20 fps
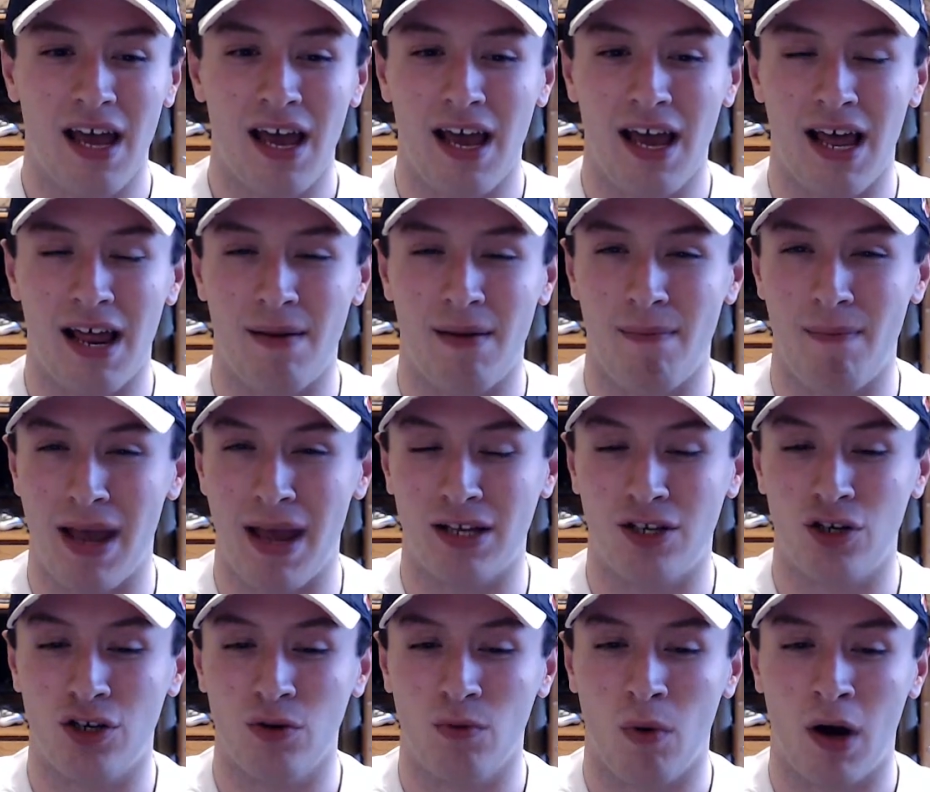and it made it
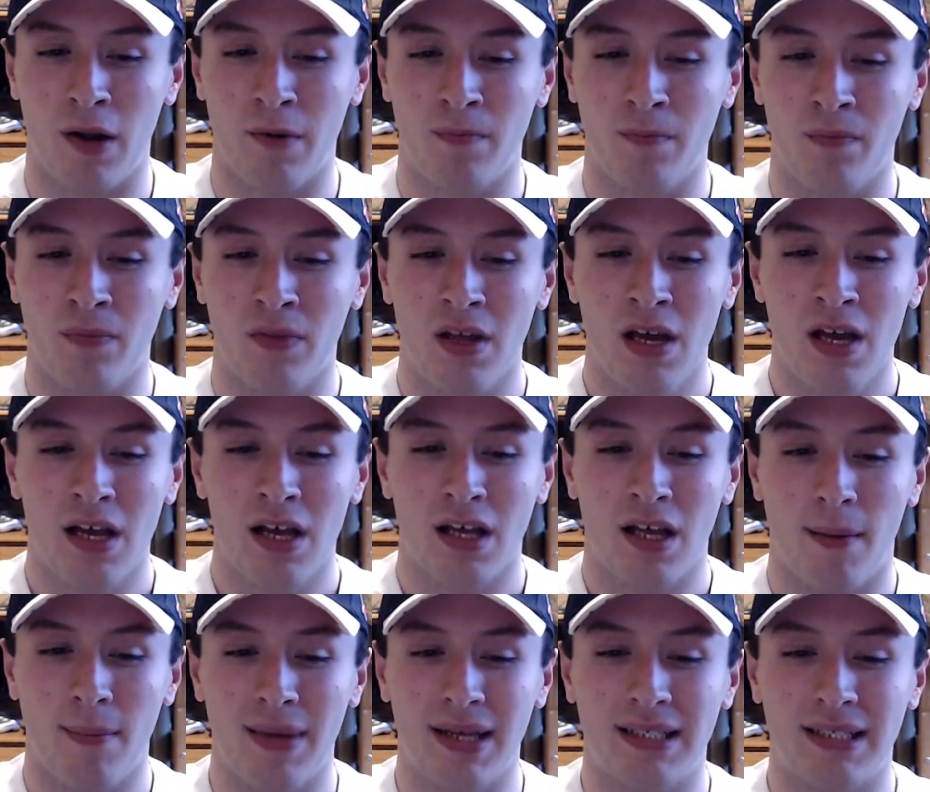2-1. A
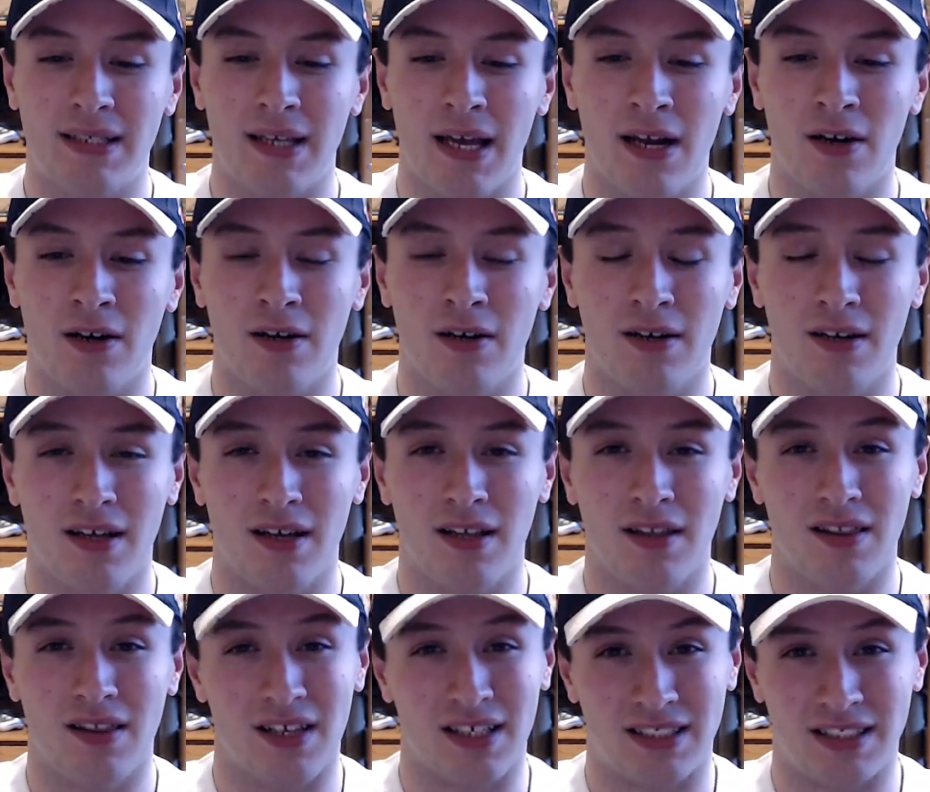couple minutes later,
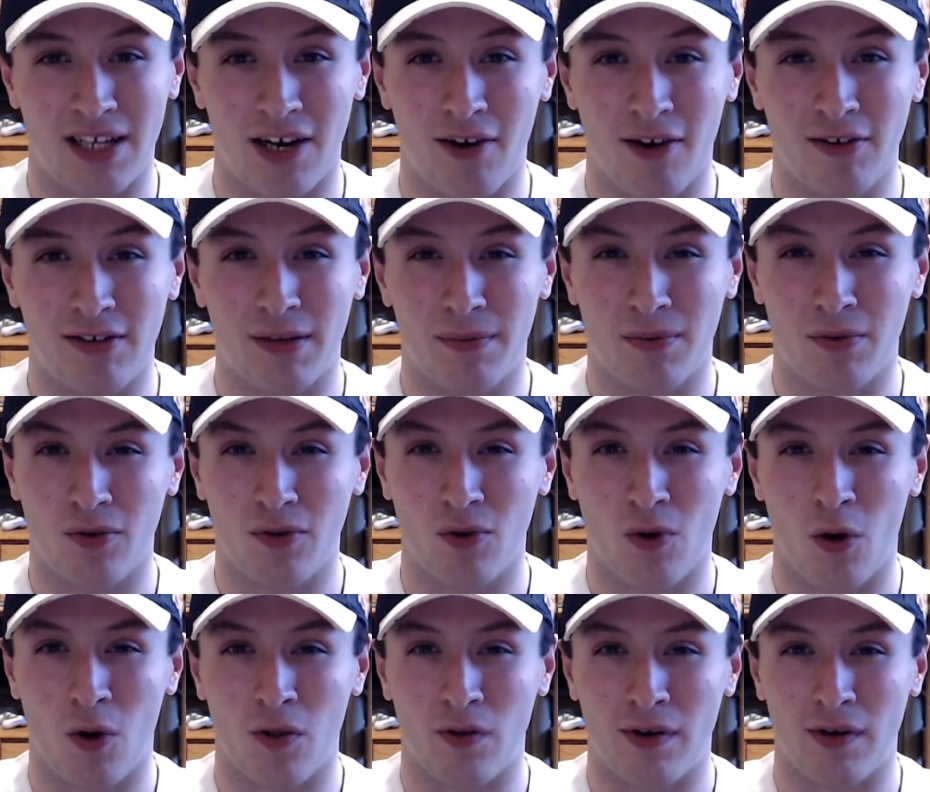the stereotypical
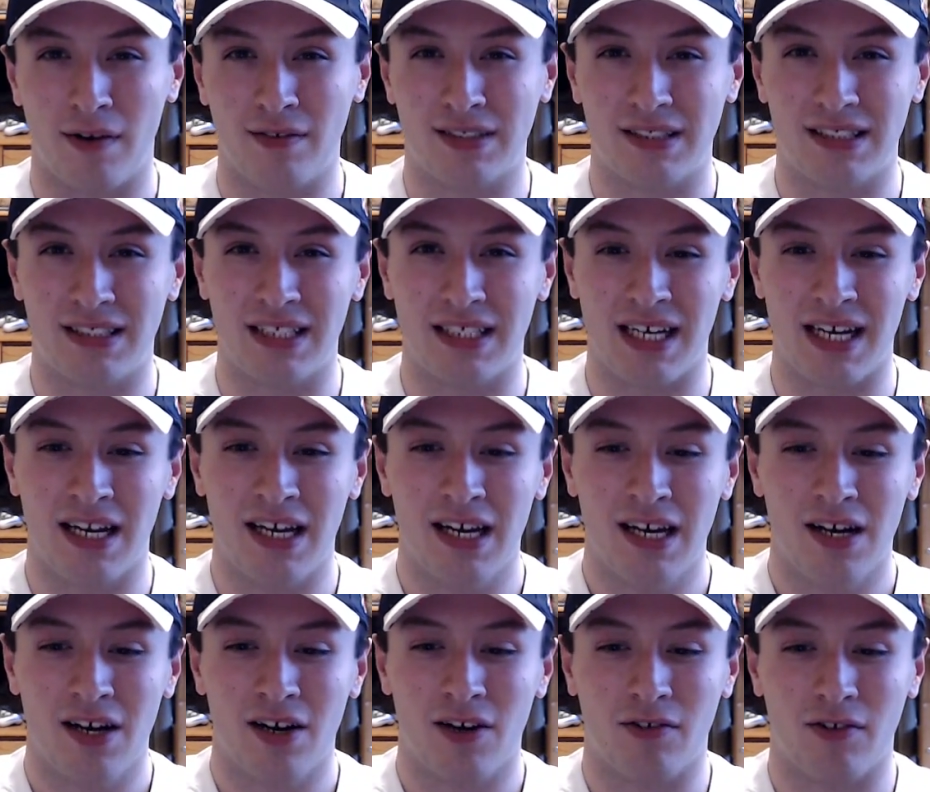goal the Revs concede
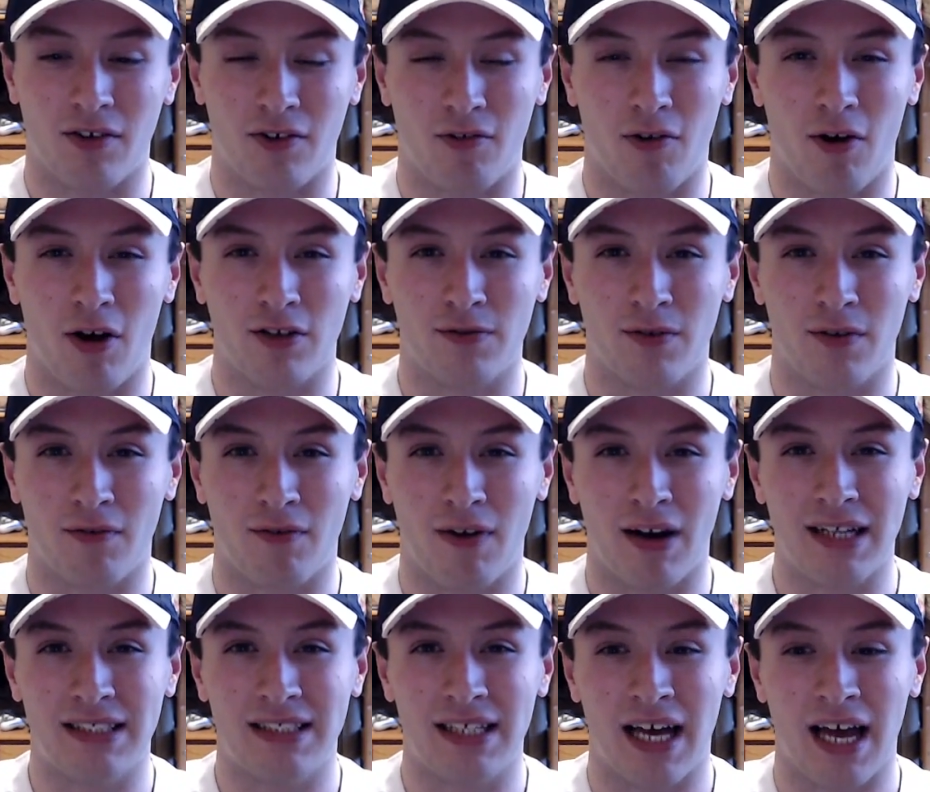for the cross on the
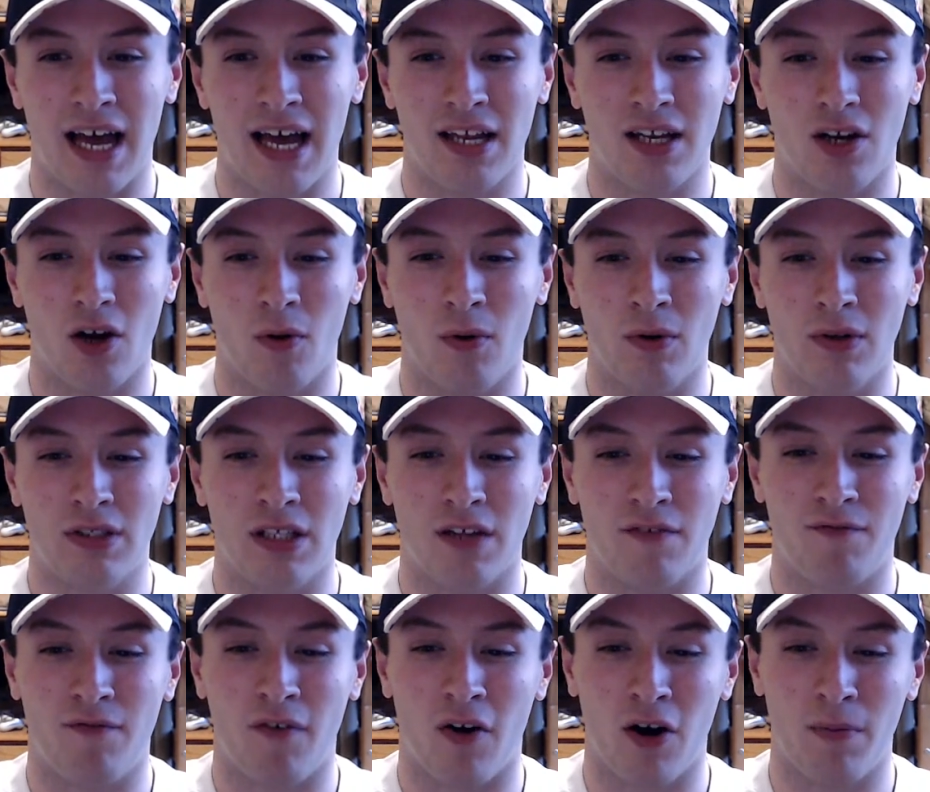right side, going to the
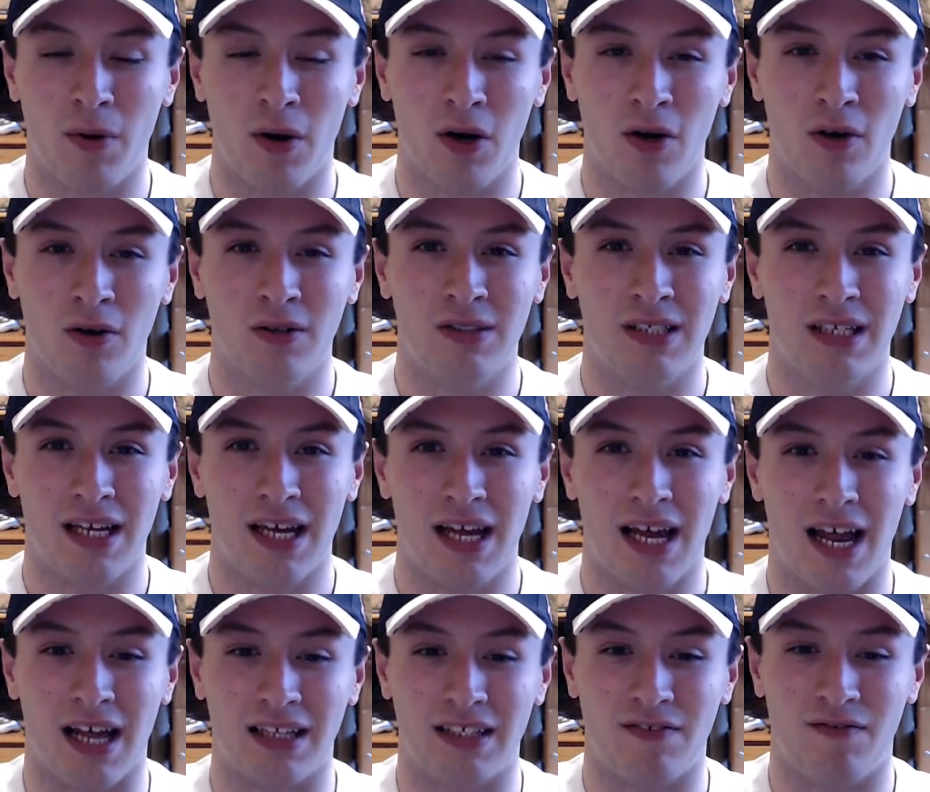far post,
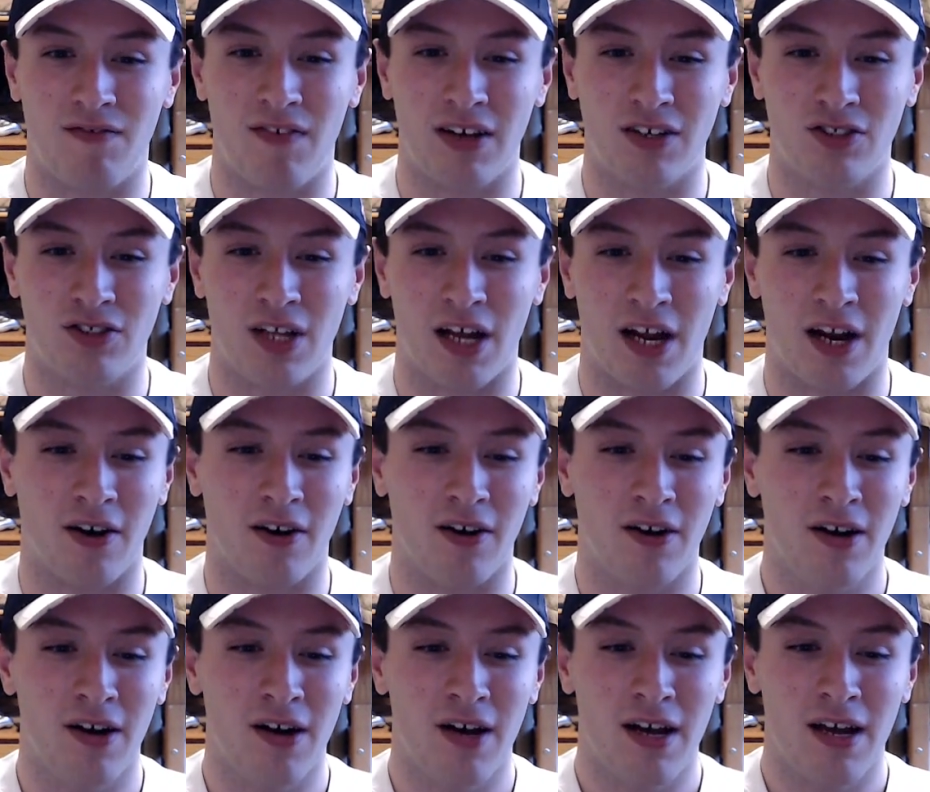and it's finished there.
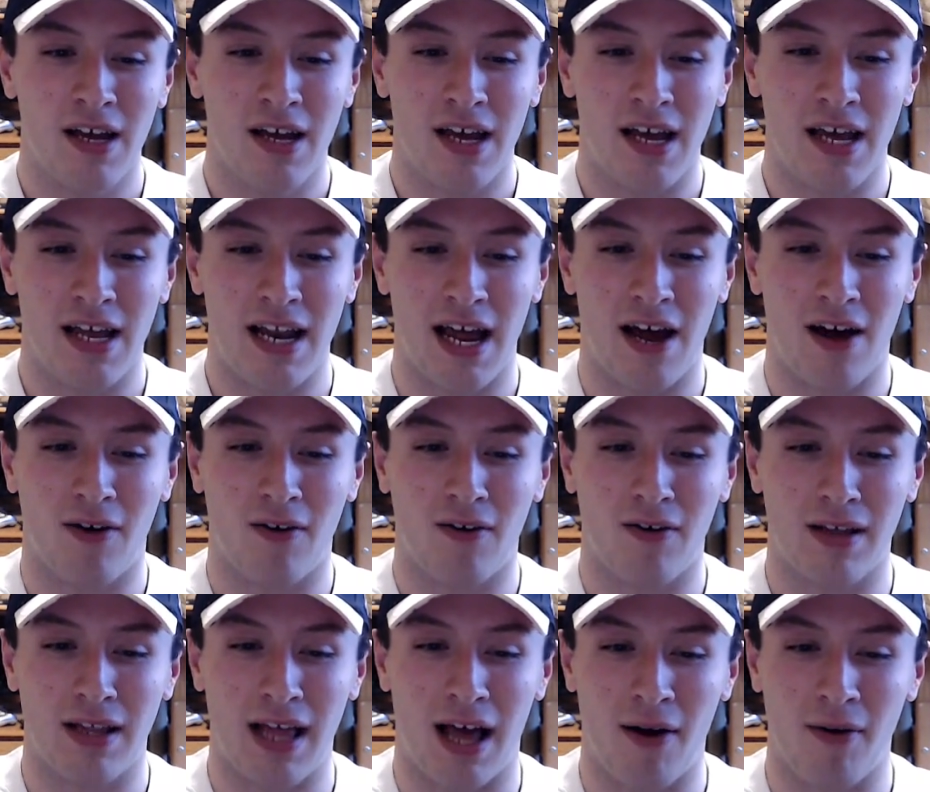And
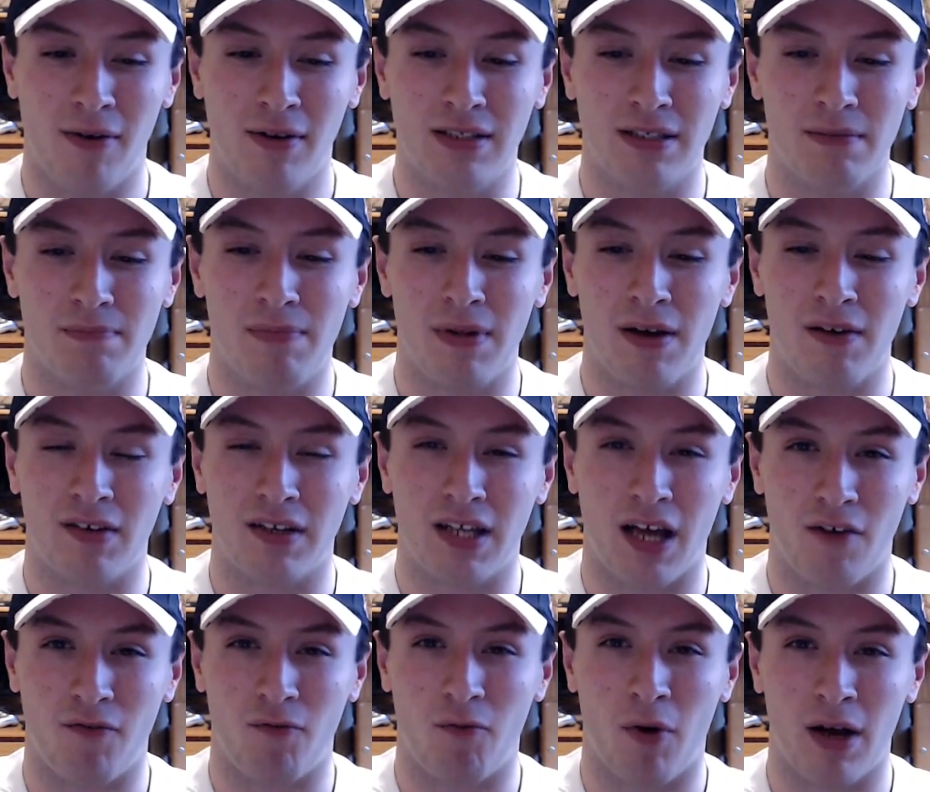now, that was a bit of a
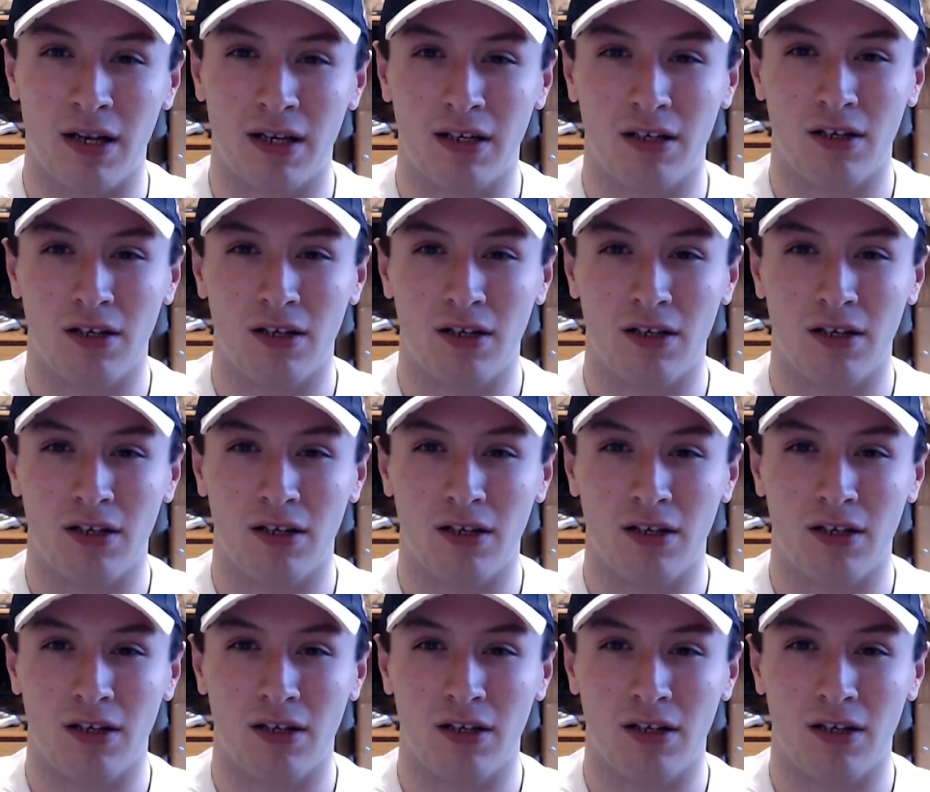tough one,